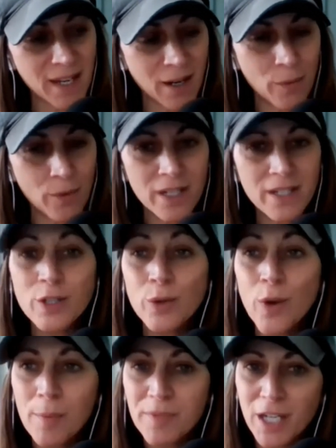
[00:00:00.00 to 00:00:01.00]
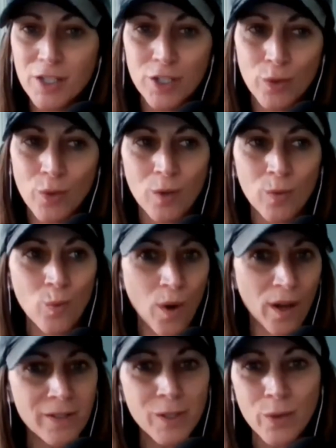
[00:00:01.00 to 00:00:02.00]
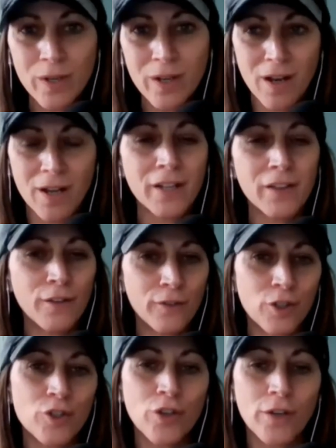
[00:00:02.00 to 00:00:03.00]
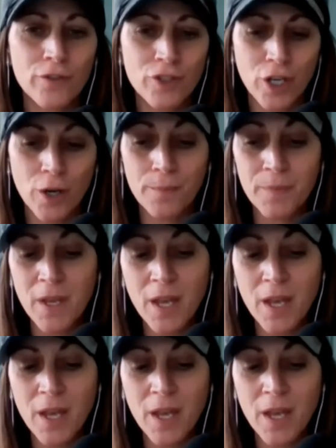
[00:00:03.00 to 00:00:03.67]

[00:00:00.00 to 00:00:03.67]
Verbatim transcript: and I wanted to update you on what is going on in the future of the show.